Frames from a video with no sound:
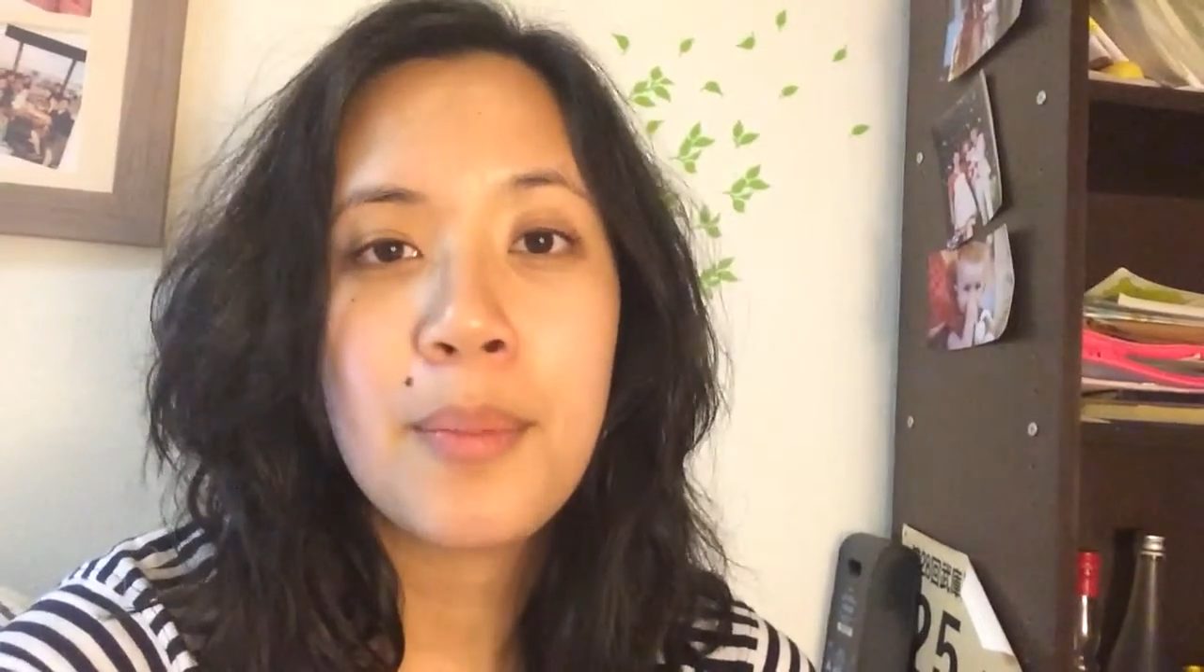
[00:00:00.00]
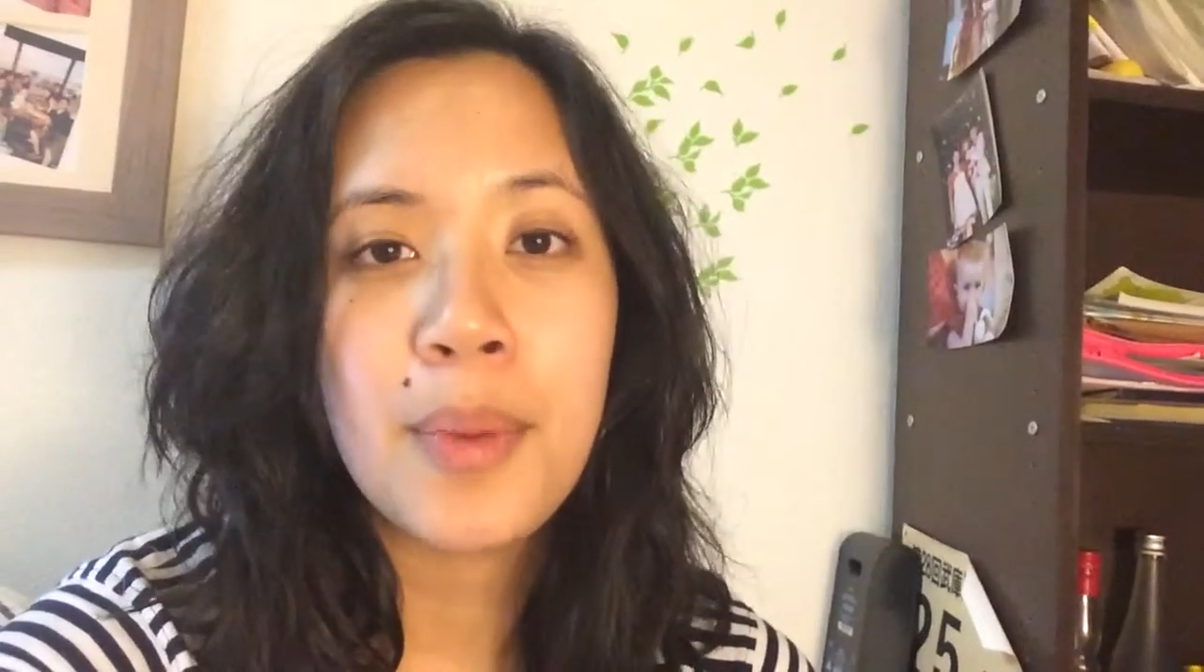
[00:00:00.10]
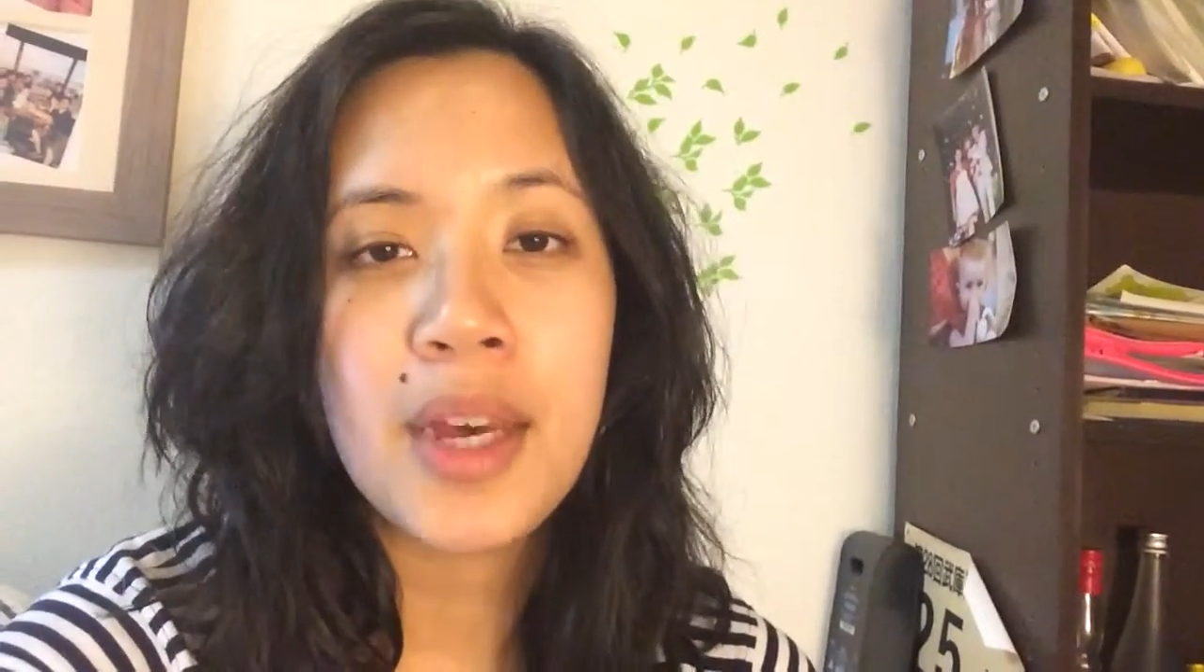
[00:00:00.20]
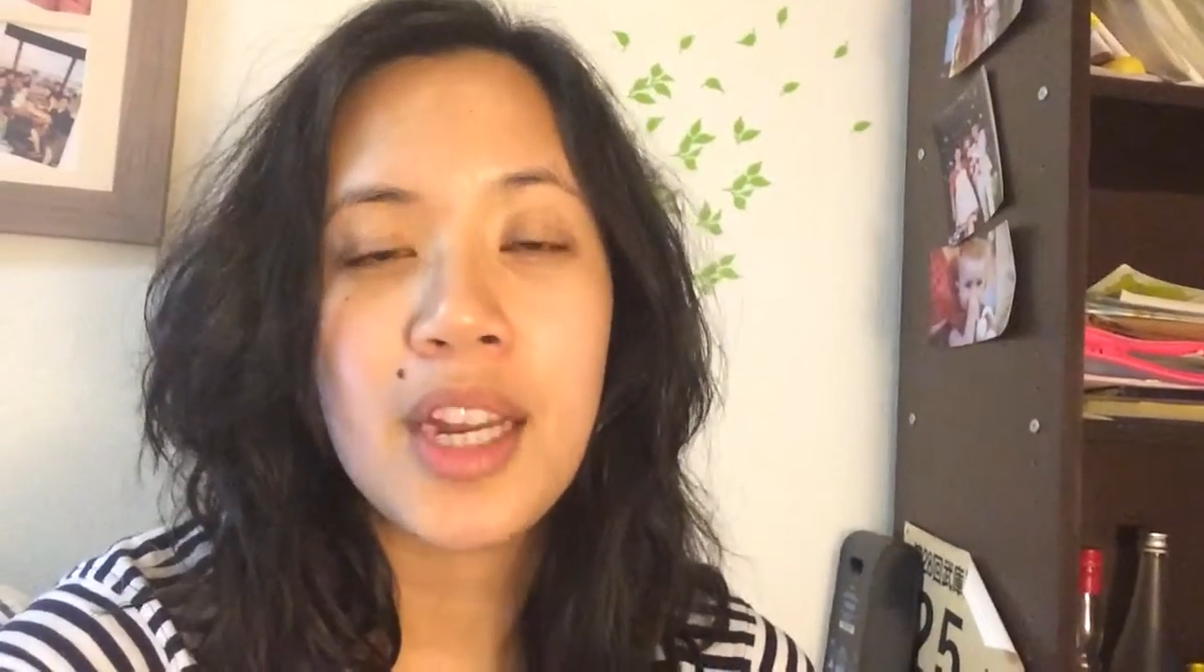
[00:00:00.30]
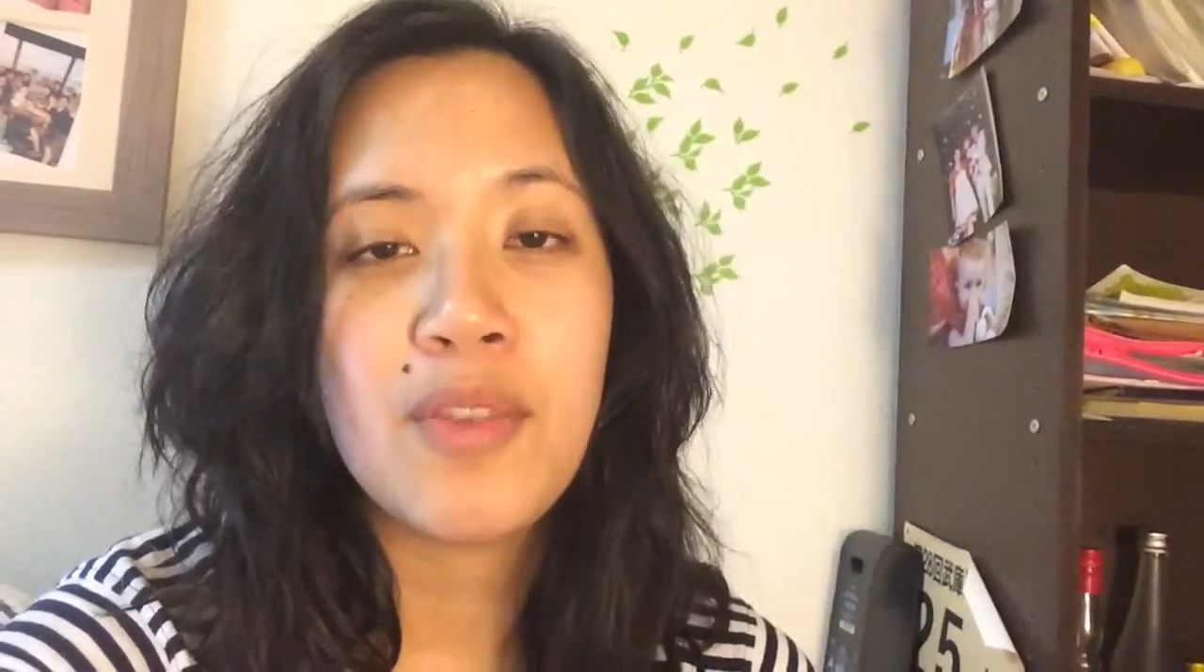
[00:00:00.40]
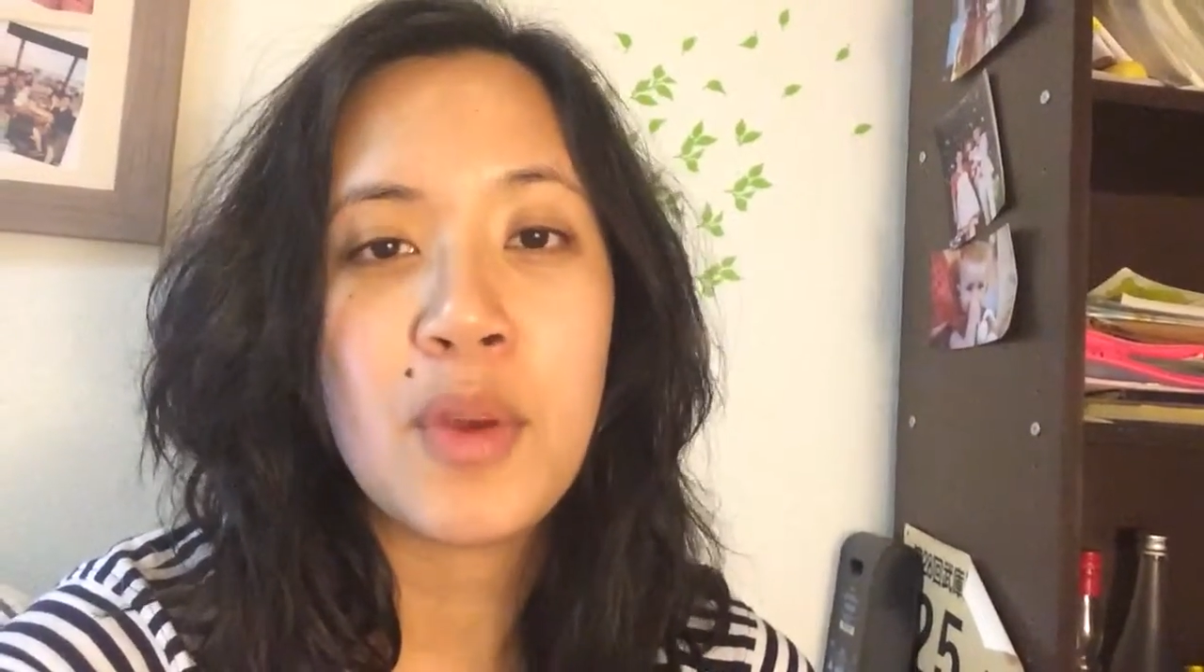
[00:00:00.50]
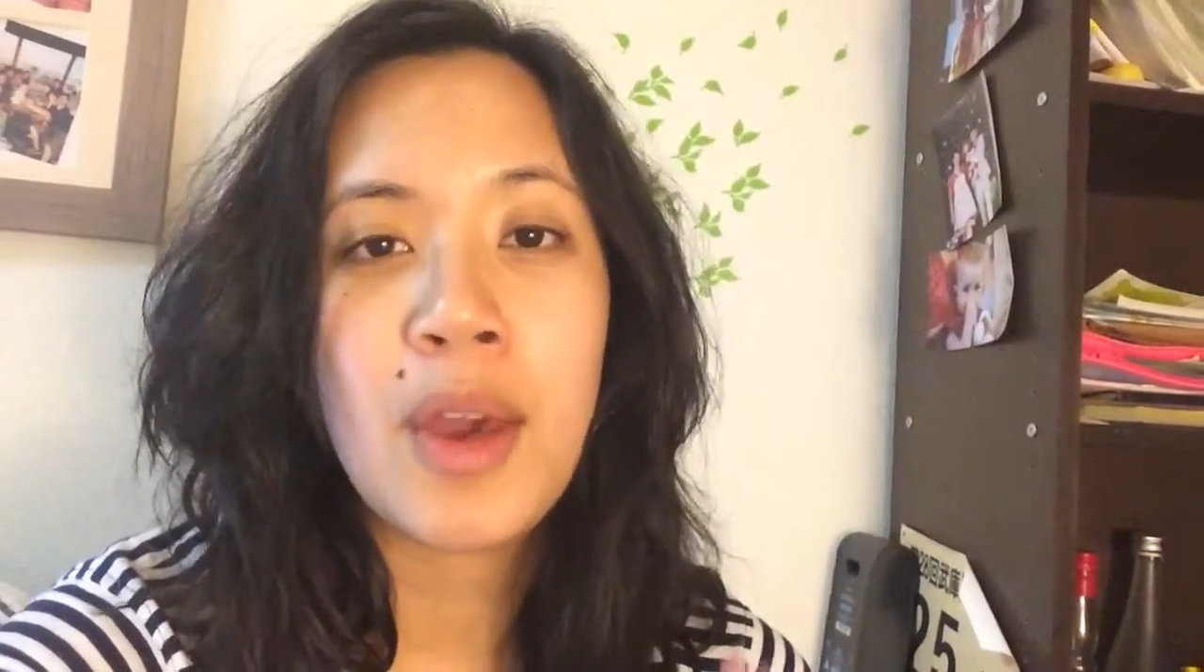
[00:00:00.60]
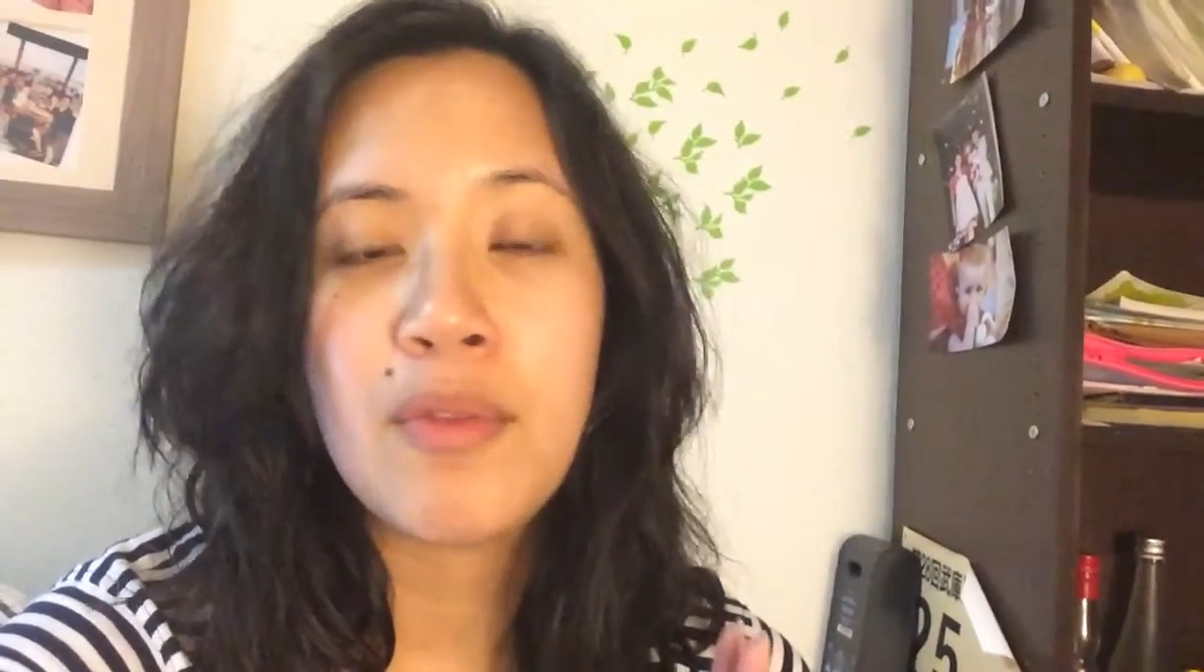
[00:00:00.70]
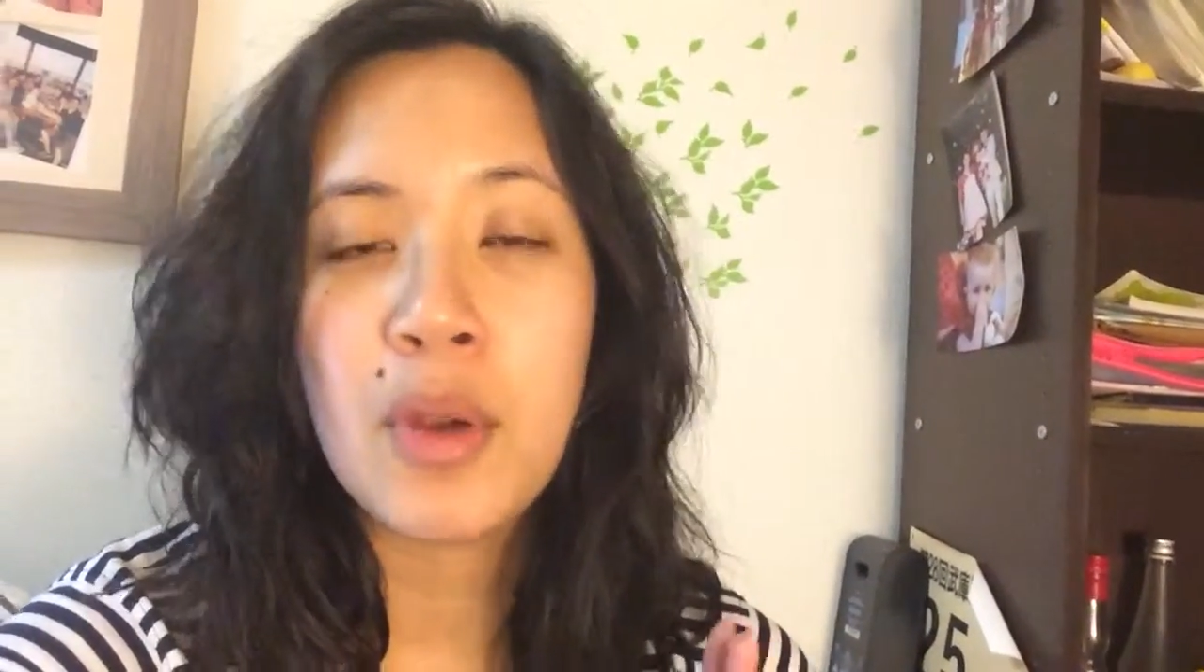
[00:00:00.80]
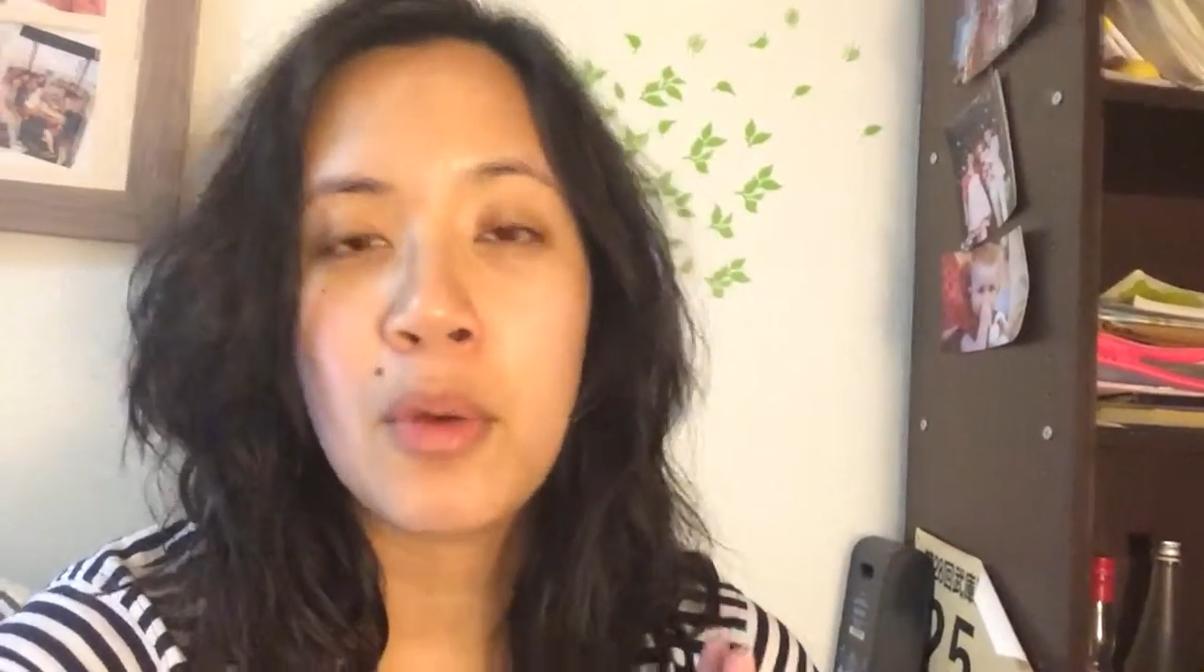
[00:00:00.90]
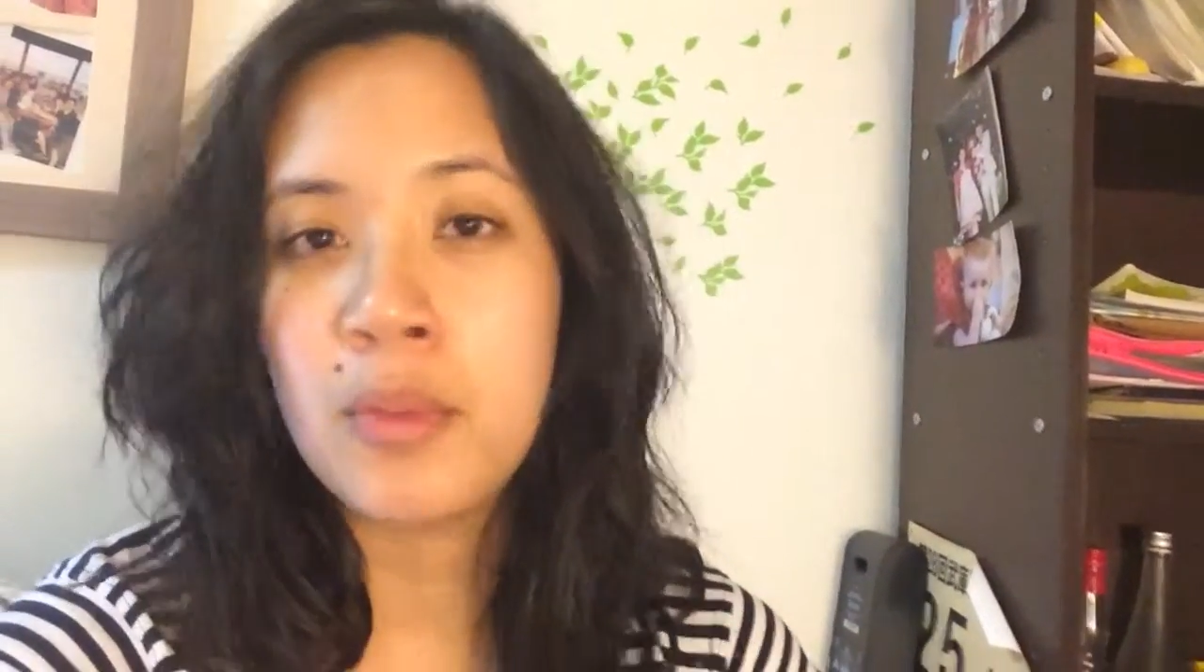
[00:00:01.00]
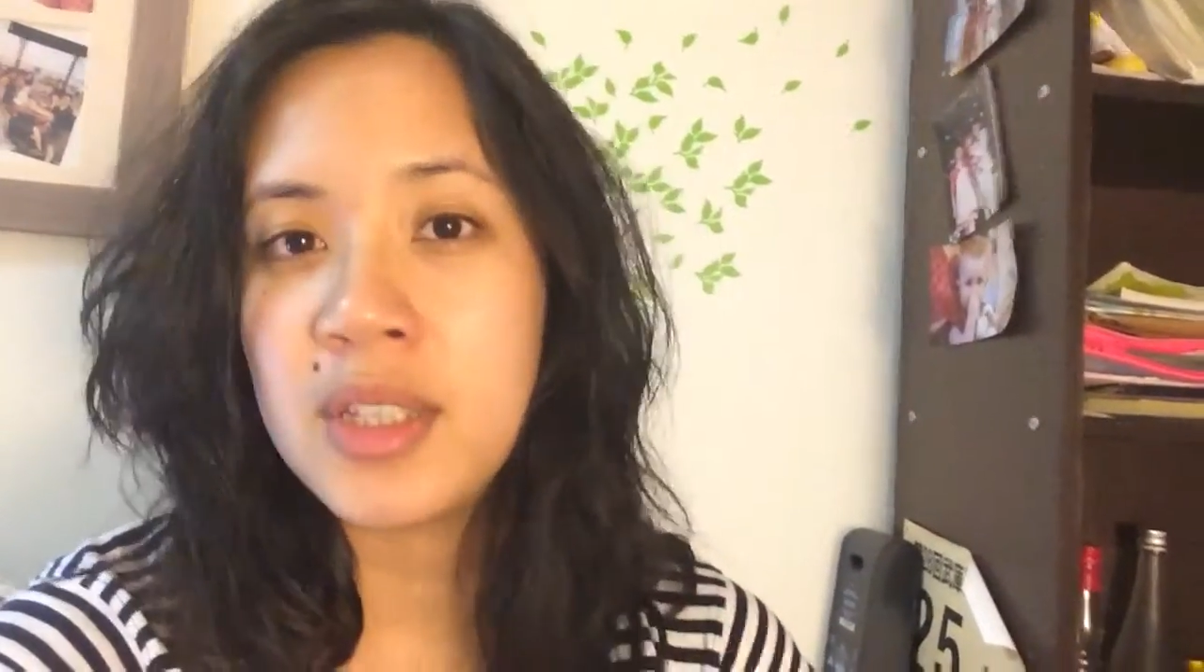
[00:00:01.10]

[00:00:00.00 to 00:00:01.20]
But if you have your own